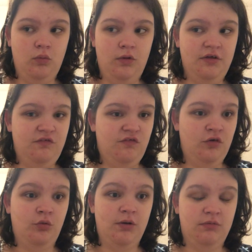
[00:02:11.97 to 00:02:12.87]

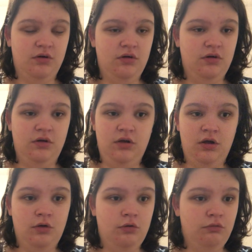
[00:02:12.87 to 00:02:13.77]
Whatsoever.
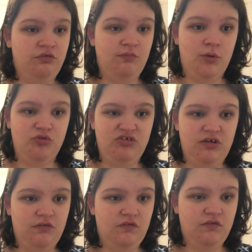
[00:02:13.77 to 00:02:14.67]
No
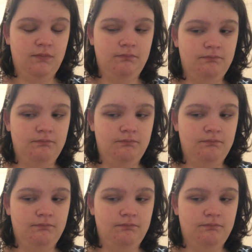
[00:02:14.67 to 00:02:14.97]
smooches.